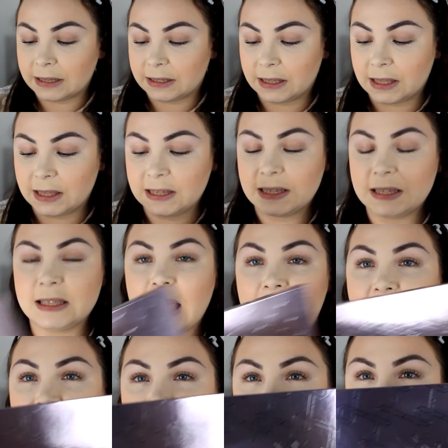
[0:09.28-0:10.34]
So this is
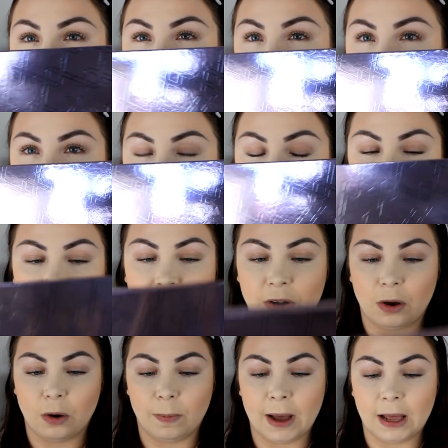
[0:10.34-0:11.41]
the X-Ray
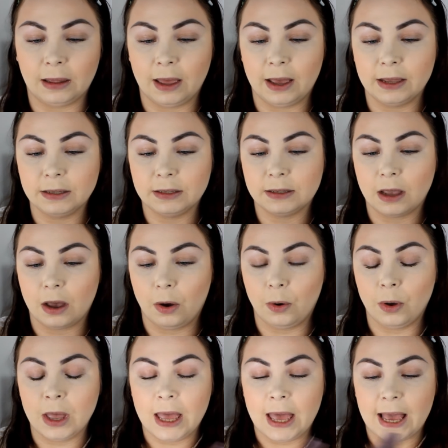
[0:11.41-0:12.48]
Shadow Palette.
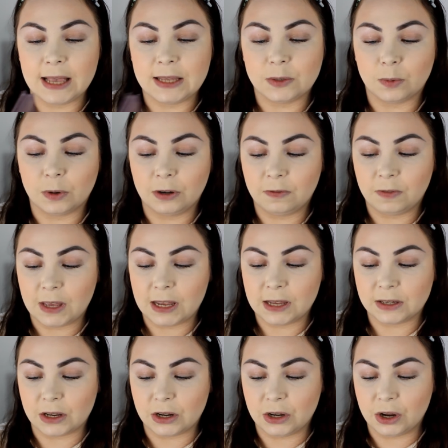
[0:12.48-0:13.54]
So it's one of
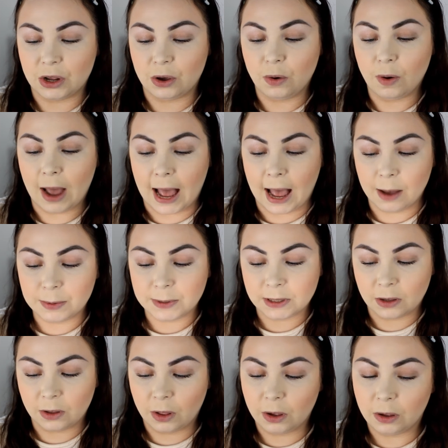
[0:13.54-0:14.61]
these new,
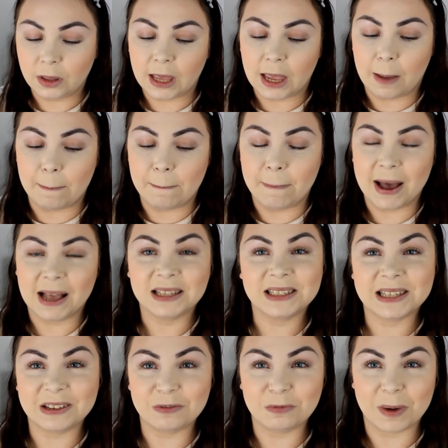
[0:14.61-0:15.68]
absolutely
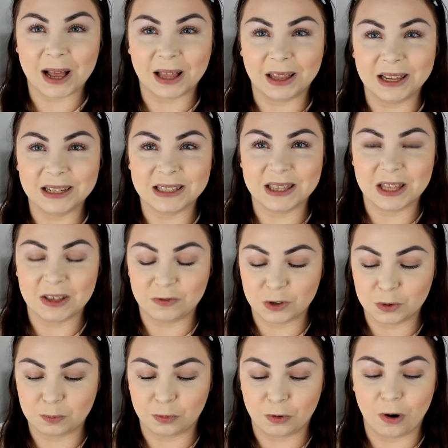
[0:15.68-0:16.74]
massive palettes that they've
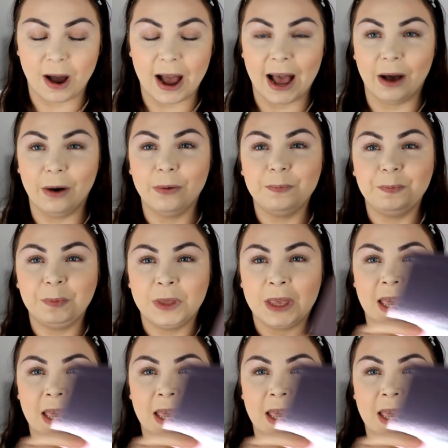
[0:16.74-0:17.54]
just brought out.